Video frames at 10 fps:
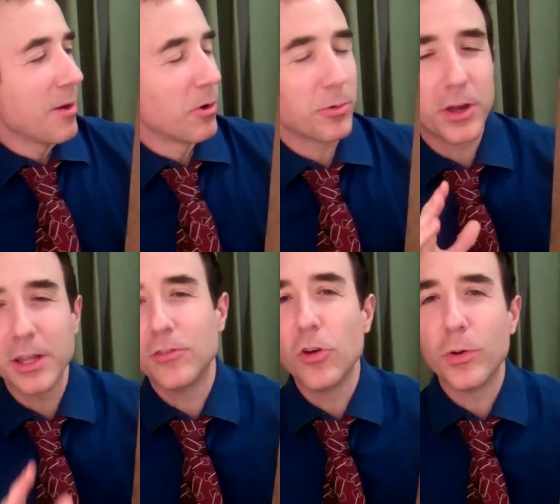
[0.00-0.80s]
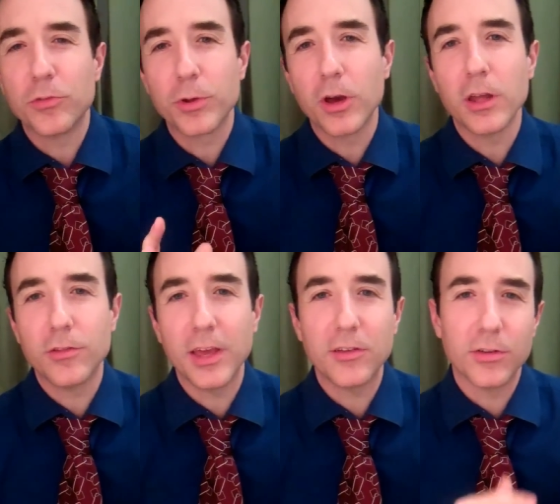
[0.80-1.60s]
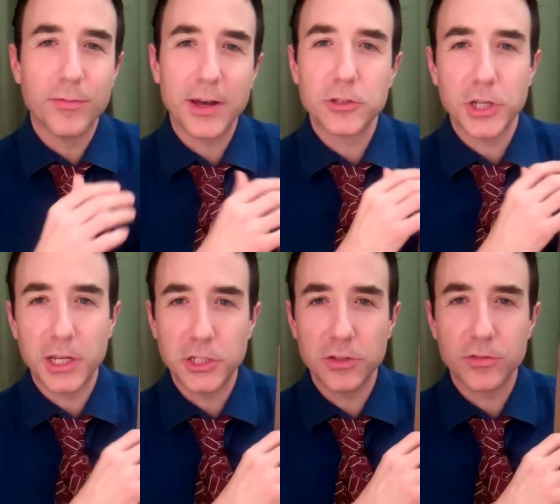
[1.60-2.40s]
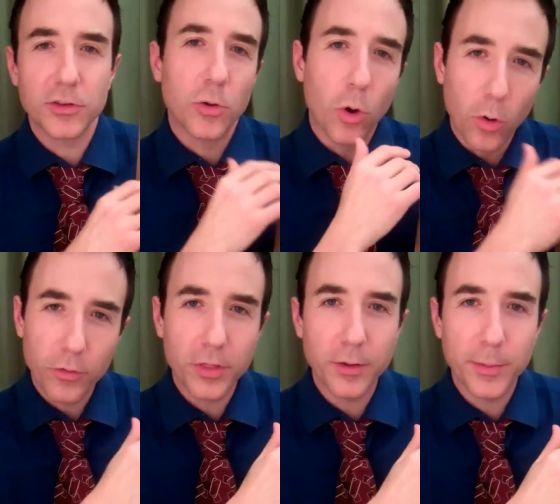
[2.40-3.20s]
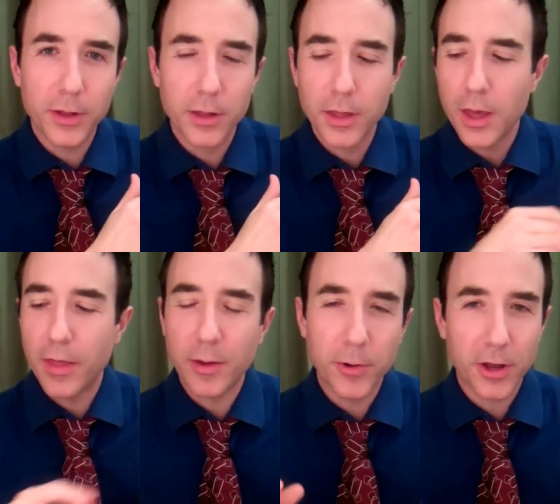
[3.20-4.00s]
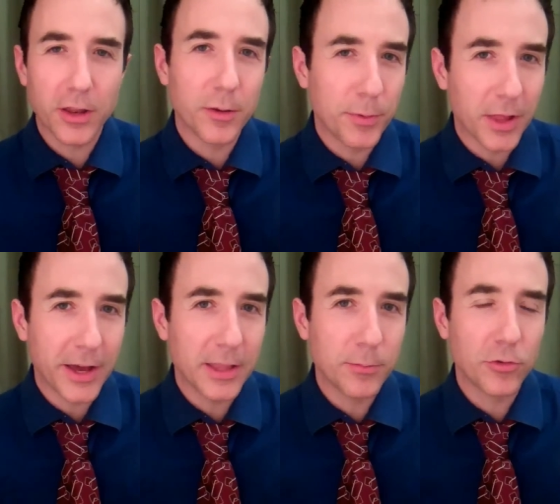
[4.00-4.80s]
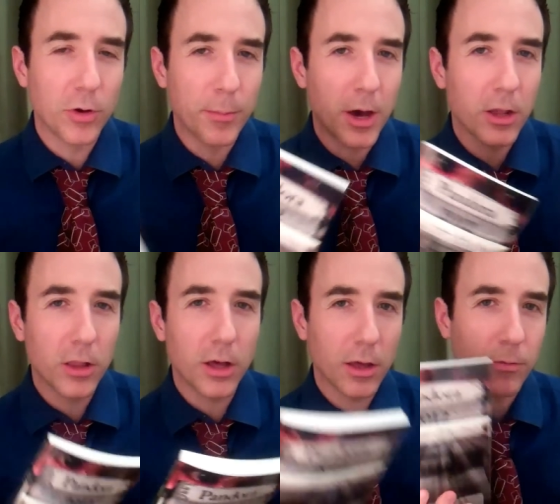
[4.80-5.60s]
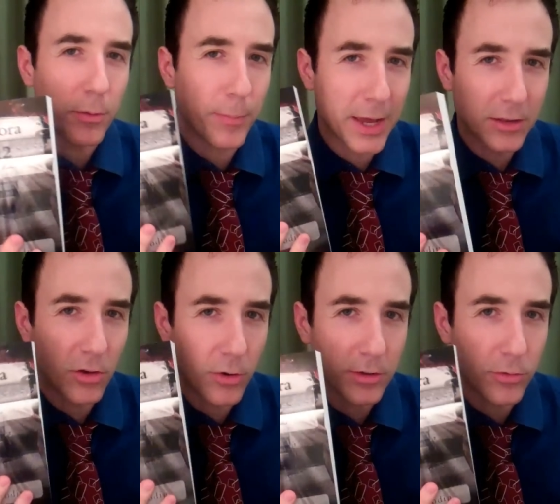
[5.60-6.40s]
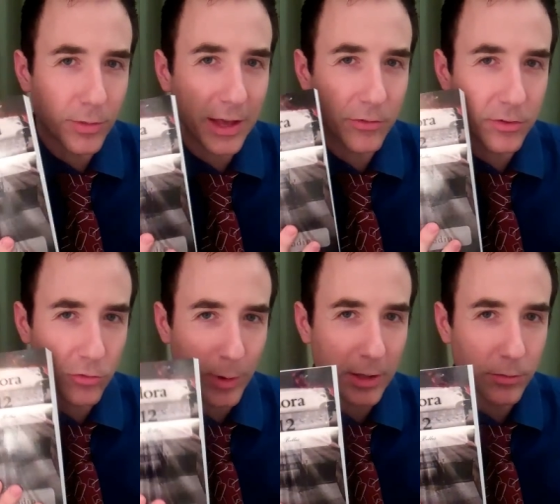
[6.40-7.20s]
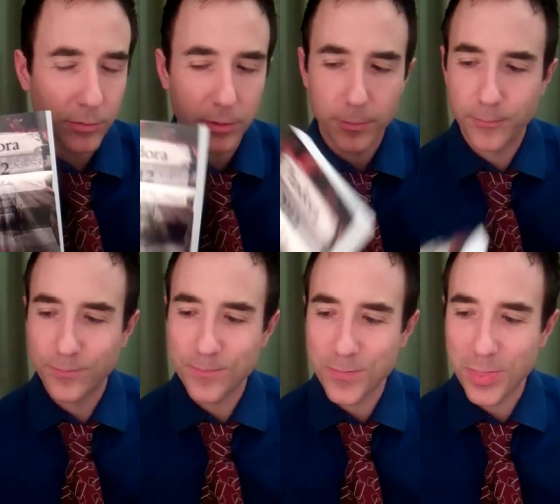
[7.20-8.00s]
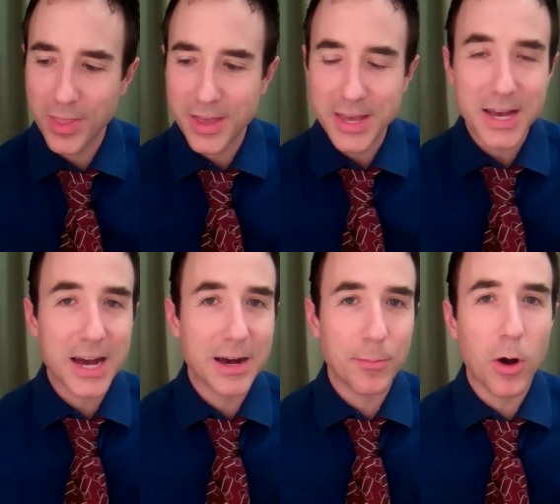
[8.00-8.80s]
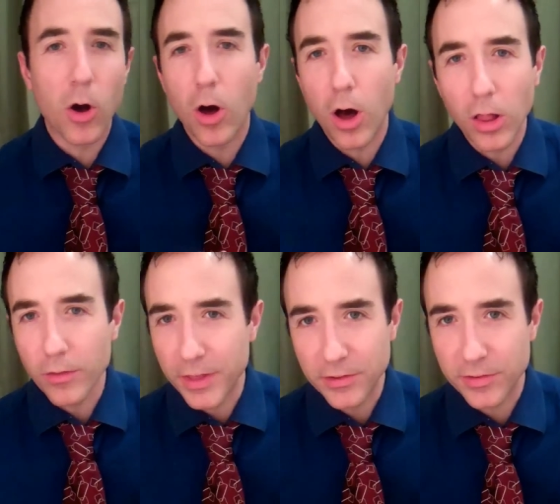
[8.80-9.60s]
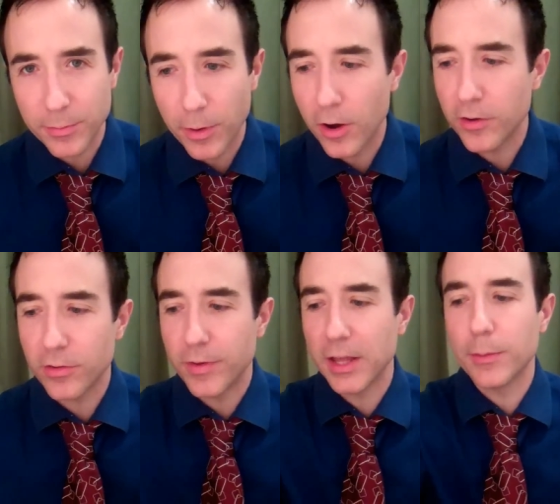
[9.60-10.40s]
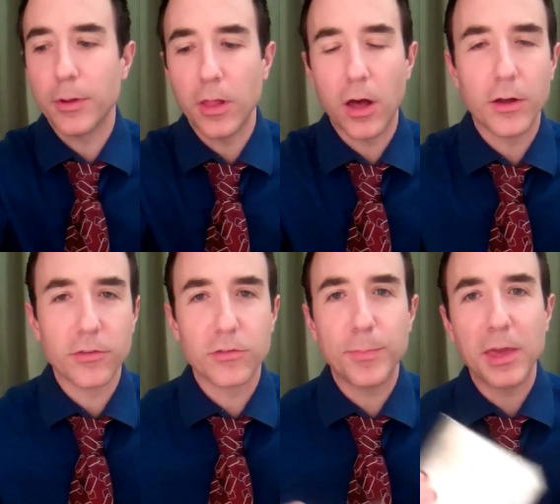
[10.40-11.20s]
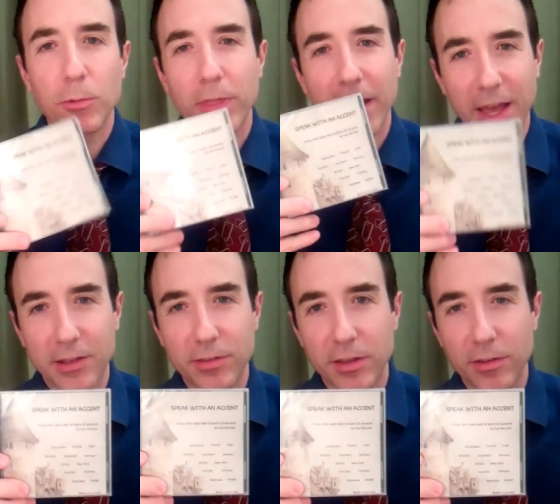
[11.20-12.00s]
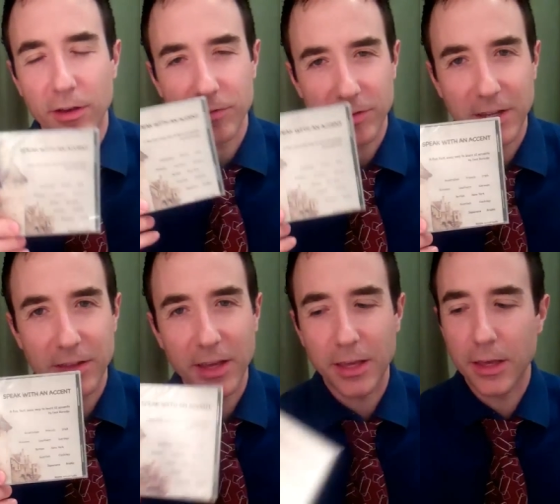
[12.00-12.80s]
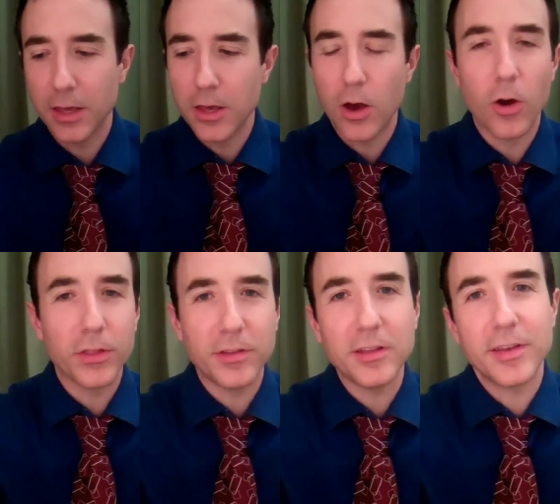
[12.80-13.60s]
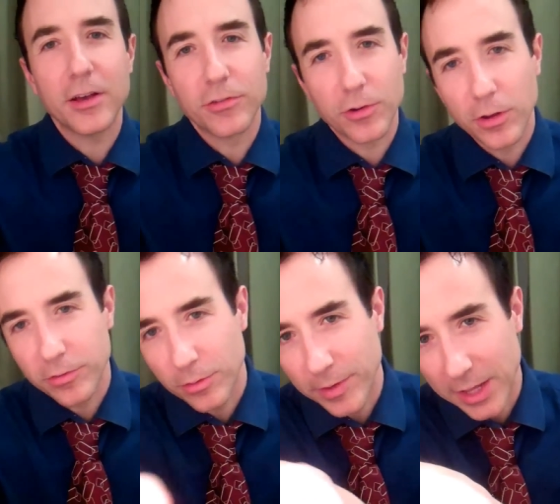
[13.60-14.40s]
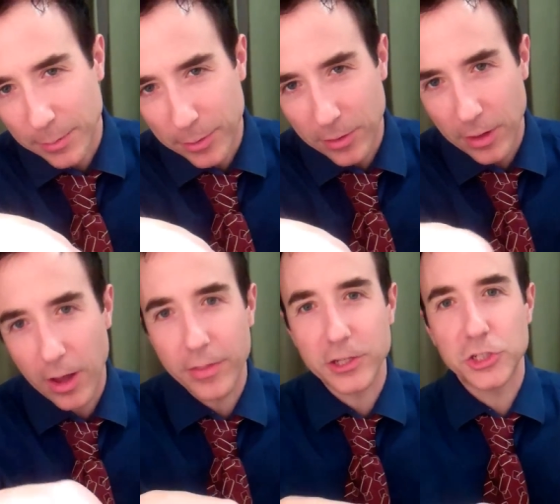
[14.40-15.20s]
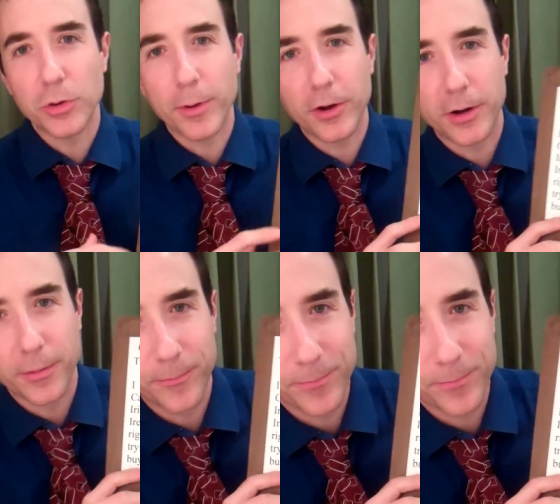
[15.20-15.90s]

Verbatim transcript: What we're going to do is we're going to take some vowel changes, go over them, and then we're going to apply them to a monologue from Pandora 2012. Um, all of this and more is available on Speak With an Accent, a CD. All the details are also available on the show more.